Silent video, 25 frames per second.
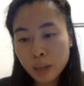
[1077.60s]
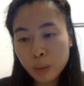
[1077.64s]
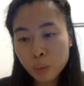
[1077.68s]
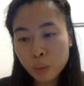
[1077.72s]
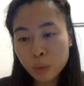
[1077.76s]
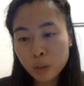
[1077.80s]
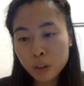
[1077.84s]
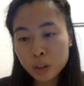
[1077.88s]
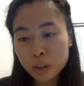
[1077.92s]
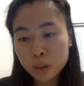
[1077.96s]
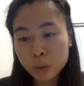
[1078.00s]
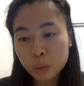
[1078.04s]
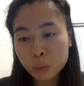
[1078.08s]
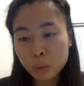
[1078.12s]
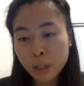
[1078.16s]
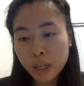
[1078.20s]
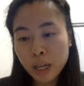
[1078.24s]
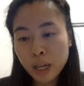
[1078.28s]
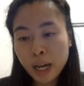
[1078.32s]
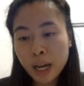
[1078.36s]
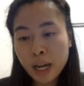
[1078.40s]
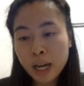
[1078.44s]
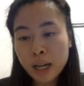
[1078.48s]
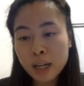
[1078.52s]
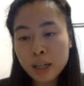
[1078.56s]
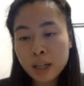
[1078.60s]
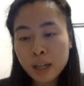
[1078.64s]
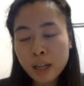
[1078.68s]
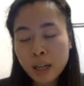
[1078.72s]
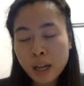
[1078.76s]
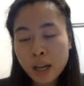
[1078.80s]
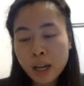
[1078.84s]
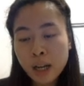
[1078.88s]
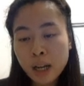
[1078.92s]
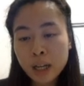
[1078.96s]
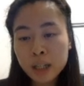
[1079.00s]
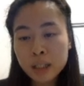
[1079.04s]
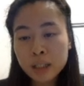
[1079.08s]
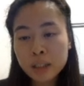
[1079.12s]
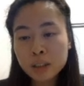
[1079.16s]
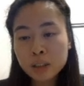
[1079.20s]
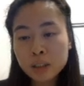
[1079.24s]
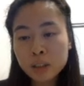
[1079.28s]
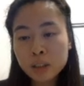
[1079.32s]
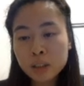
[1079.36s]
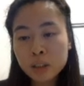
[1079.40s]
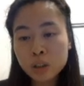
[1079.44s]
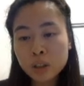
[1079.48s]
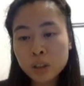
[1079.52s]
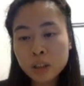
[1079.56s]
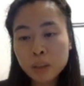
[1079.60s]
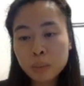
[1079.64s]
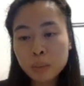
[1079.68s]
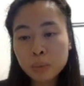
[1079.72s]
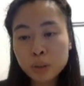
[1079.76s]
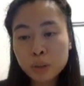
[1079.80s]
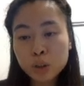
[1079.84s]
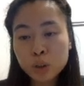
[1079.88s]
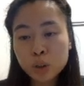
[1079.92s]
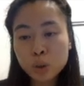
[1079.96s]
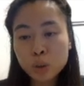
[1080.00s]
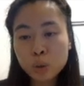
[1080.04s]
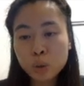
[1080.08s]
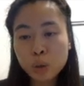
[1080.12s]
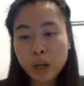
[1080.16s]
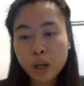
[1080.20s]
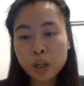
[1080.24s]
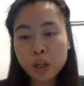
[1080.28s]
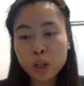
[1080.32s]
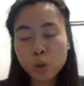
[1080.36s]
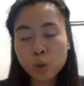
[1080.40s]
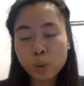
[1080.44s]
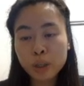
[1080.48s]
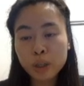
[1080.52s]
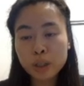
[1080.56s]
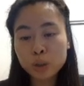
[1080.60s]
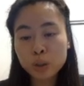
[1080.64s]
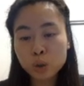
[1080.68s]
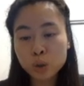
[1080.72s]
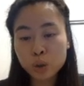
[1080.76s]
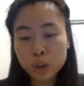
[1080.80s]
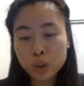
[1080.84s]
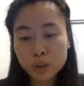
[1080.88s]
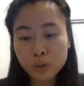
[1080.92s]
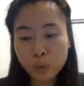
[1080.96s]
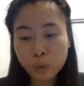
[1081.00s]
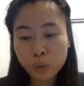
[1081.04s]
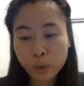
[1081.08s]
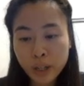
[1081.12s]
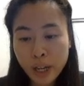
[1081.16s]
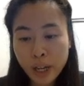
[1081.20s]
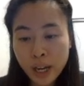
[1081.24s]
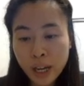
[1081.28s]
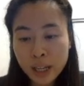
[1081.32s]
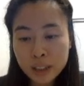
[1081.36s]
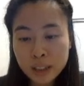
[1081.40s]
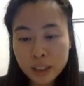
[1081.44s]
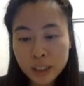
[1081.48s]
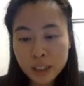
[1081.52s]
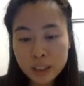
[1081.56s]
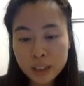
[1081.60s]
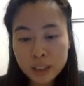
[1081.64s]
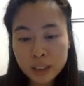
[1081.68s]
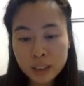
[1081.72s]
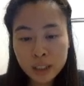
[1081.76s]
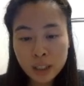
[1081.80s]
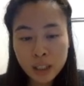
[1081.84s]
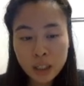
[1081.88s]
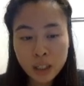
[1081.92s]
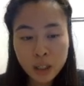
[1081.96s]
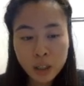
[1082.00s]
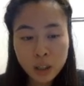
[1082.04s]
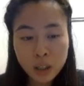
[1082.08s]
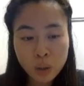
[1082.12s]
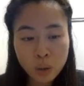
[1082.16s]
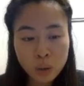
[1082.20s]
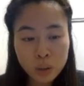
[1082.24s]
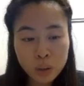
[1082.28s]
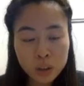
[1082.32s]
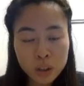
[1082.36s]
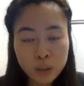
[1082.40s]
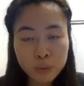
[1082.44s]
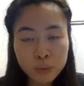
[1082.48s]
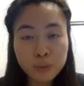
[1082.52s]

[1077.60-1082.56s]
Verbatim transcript: I want to do cat. I can simply do a quick search for cats and see